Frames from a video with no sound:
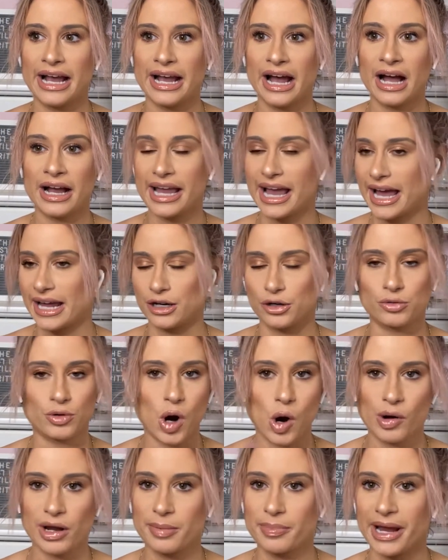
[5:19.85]
again,
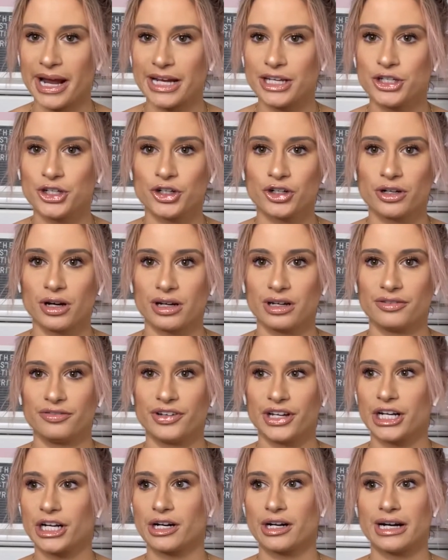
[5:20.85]
growing pains, you're gonna
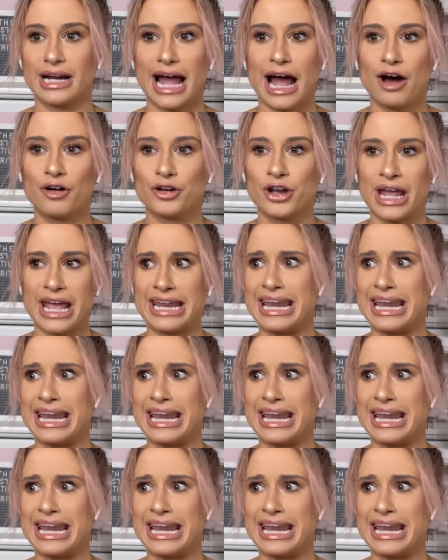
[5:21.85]
figure it out.